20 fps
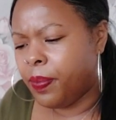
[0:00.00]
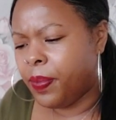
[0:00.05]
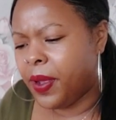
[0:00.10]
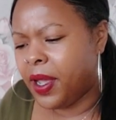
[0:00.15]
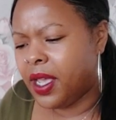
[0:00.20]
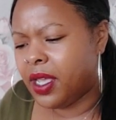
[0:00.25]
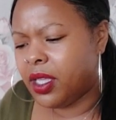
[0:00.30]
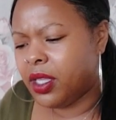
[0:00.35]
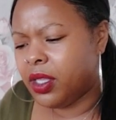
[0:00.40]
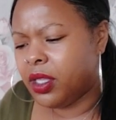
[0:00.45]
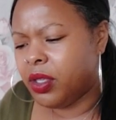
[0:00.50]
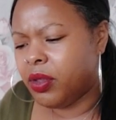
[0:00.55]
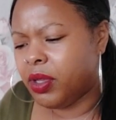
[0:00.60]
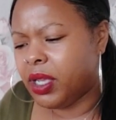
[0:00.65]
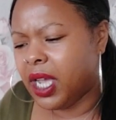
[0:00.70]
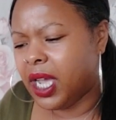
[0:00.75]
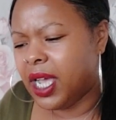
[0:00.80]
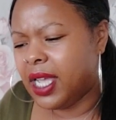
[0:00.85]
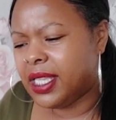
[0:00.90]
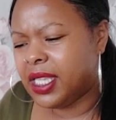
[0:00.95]
But you
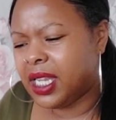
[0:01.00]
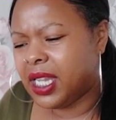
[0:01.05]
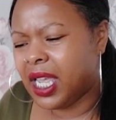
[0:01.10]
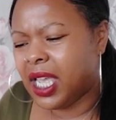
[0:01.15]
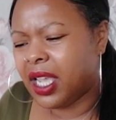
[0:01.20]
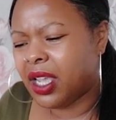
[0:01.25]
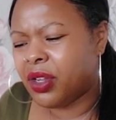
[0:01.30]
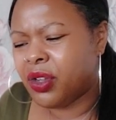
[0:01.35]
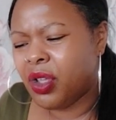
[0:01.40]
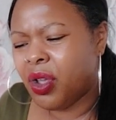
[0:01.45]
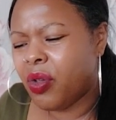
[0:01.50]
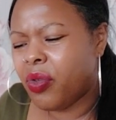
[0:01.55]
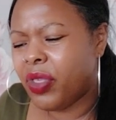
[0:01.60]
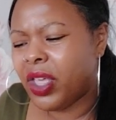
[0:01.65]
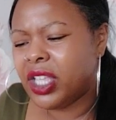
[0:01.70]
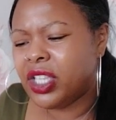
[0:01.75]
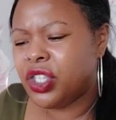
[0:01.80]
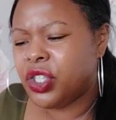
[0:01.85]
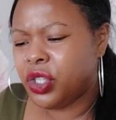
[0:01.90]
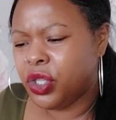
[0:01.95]
guys are like, no,
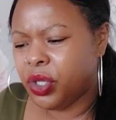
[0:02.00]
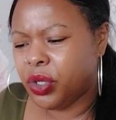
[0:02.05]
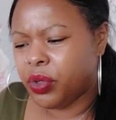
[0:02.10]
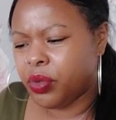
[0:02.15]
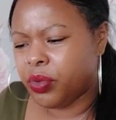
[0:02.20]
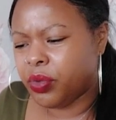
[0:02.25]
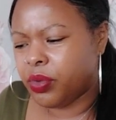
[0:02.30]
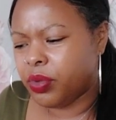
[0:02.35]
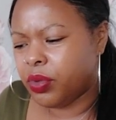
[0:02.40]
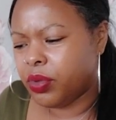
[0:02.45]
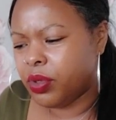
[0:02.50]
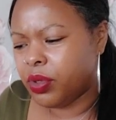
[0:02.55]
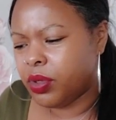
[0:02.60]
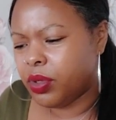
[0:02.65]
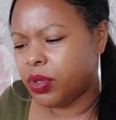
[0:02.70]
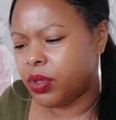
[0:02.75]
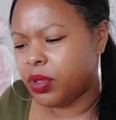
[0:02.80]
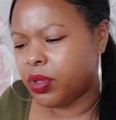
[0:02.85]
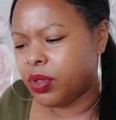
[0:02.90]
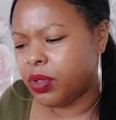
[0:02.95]
that's you.
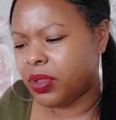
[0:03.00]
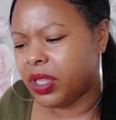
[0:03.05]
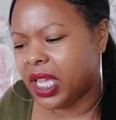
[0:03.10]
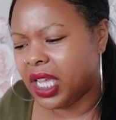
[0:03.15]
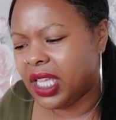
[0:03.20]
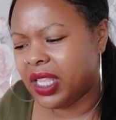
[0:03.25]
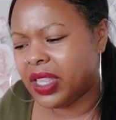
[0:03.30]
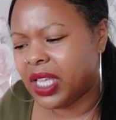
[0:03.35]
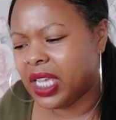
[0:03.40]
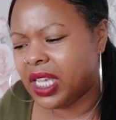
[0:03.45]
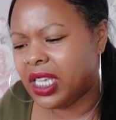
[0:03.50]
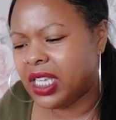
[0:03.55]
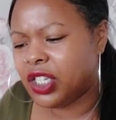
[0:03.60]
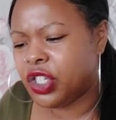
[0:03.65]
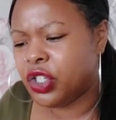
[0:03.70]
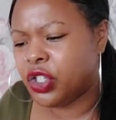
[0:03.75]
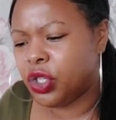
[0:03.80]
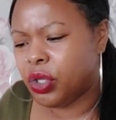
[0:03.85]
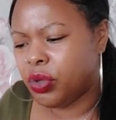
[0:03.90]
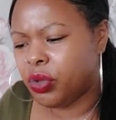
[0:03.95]
That
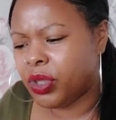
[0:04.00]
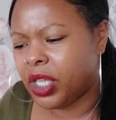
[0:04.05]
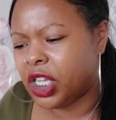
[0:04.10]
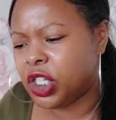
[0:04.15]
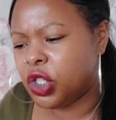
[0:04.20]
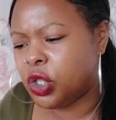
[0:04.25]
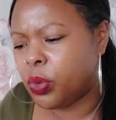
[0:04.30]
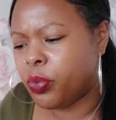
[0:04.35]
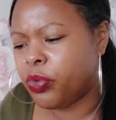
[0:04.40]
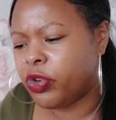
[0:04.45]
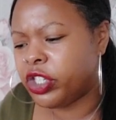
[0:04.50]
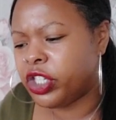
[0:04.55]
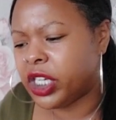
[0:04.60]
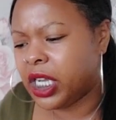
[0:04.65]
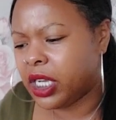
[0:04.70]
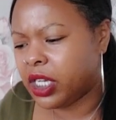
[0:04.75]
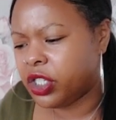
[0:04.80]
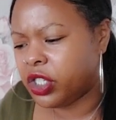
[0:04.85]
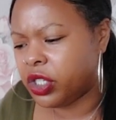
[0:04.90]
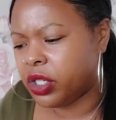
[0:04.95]
is you. That's your
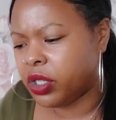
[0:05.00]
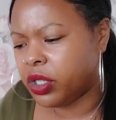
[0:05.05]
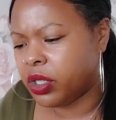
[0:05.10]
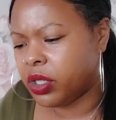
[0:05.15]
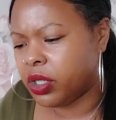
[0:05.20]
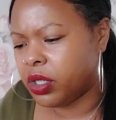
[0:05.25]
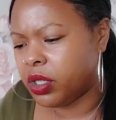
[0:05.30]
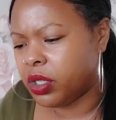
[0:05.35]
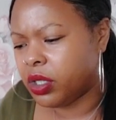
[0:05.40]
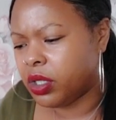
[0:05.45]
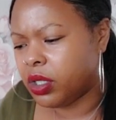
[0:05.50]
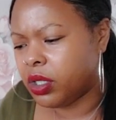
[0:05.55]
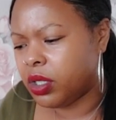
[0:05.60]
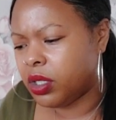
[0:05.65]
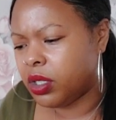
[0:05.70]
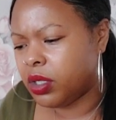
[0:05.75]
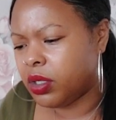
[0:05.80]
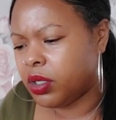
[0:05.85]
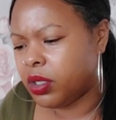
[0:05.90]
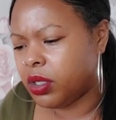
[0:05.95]
projection.
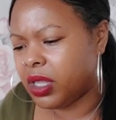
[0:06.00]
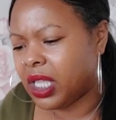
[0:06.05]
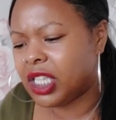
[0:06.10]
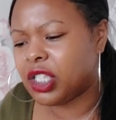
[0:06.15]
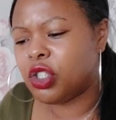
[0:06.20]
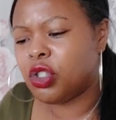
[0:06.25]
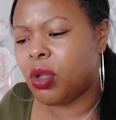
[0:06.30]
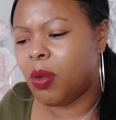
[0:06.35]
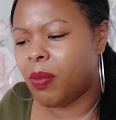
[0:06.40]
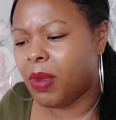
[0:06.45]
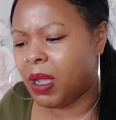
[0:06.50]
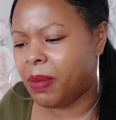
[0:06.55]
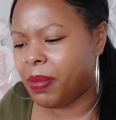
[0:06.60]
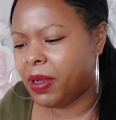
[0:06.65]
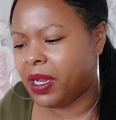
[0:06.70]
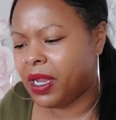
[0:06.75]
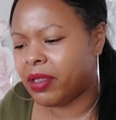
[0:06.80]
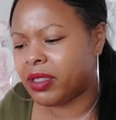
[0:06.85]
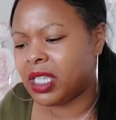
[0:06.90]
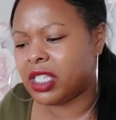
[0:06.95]
That's not my
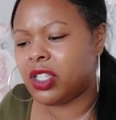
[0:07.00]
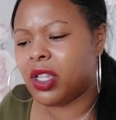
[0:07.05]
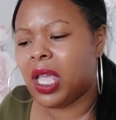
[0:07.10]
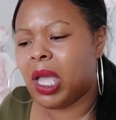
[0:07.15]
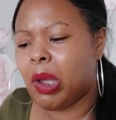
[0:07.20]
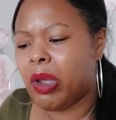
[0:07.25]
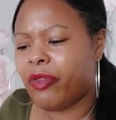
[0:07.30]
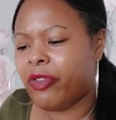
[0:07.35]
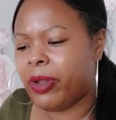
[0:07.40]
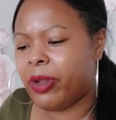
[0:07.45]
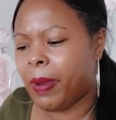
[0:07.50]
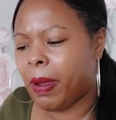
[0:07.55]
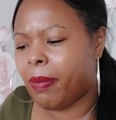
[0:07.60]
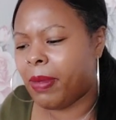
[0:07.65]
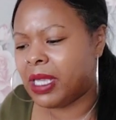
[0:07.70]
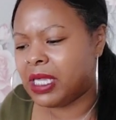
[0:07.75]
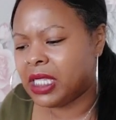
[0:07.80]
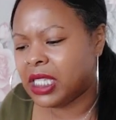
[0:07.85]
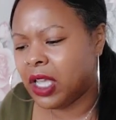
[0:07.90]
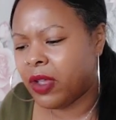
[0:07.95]
beliefs. That's not how I feel
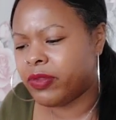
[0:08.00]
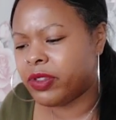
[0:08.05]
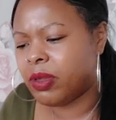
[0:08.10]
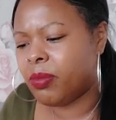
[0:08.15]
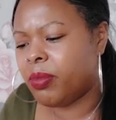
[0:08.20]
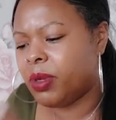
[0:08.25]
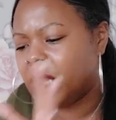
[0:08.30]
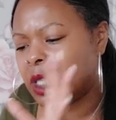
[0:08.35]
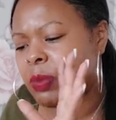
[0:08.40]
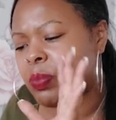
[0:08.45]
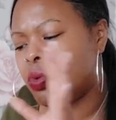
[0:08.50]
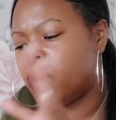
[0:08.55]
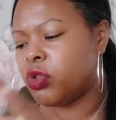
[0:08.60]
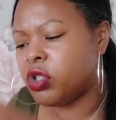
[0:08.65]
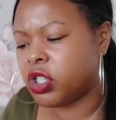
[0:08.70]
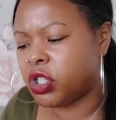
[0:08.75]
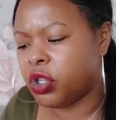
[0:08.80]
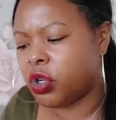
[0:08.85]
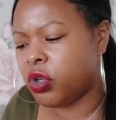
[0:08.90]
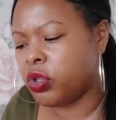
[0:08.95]
about myself. Somebody's
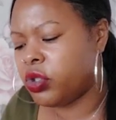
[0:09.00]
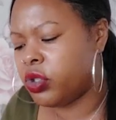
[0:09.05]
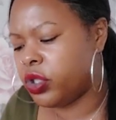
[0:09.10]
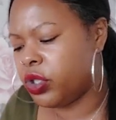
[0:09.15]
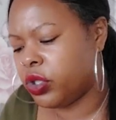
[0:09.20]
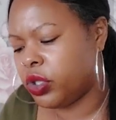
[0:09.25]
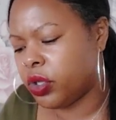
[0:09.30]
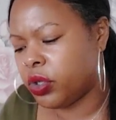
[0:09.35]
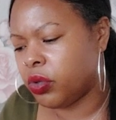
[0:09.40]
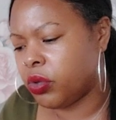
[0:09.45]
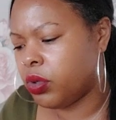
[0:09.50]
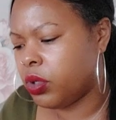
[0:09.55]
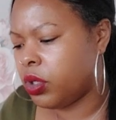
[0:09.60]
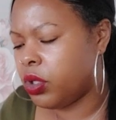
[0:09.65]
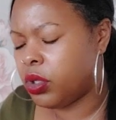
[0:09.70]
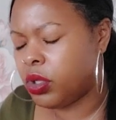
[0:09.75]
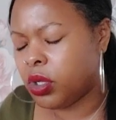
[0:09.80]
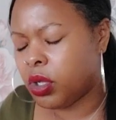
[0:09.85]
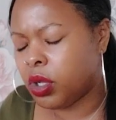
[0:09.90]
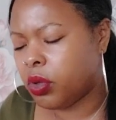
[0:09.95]
pushing it onto you.
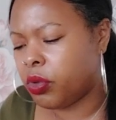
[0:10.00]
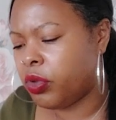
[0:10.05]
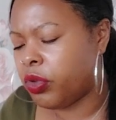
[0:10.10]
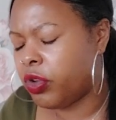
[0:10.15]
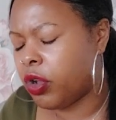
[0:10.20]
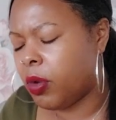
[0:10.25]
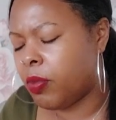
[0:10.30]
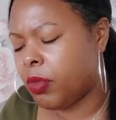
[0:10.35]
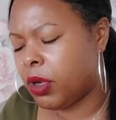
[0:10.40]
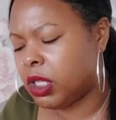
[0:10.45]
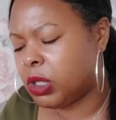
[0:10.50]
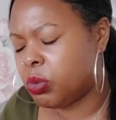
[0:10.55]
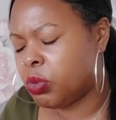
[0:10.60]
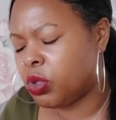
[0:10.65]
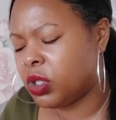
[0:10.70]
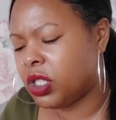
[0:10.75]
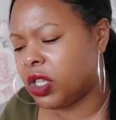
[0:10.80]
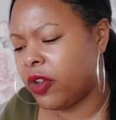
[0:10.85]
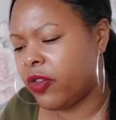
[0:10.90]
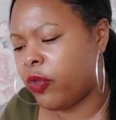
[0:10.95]
No, you've got much
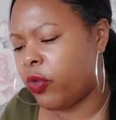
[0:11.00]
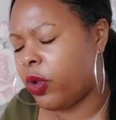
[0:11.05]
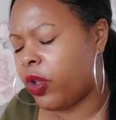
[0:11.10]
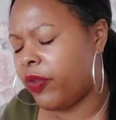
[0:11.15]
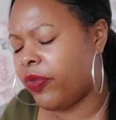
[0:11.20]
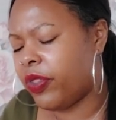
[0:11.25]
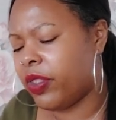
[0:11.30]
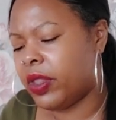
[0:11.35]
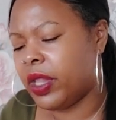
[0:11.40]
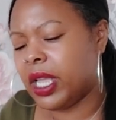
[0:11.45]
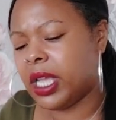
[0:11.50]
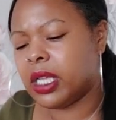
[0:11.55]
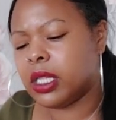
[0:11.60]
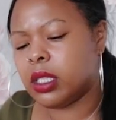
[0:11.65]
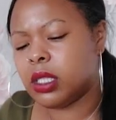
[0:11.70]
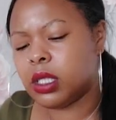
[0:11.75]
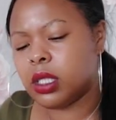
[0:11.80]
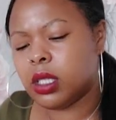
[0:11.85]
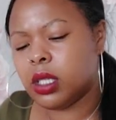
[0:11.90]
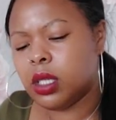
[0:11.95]
more self-worth than
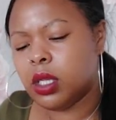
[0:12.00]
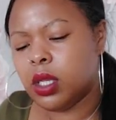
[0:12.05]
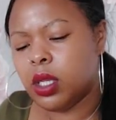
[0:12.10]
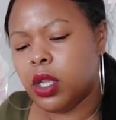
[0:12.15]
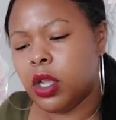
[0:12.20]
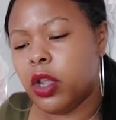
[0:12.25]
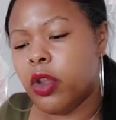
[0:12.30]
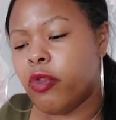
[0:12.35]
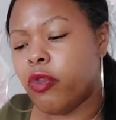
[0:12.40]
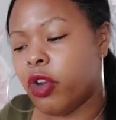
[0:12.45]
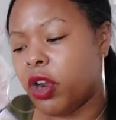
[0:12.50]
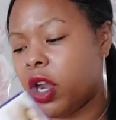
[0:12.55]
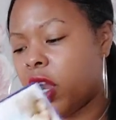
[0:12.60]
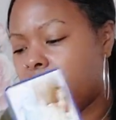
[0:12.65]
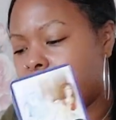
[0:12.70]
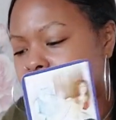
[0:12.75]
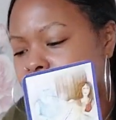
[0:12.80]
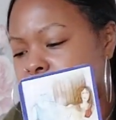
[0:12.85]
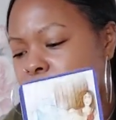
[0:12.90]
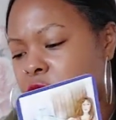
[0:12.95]
that.
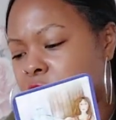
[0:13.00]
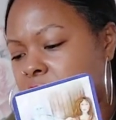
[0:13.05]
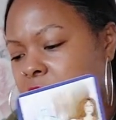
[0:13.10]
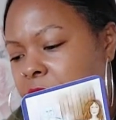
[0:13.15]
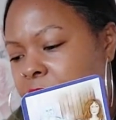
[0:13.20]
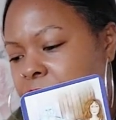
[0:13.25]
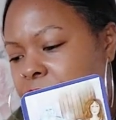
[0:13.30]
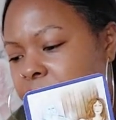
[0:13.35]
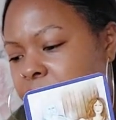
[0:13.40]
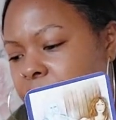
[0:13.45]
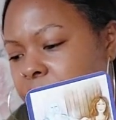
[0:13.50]
Recovery.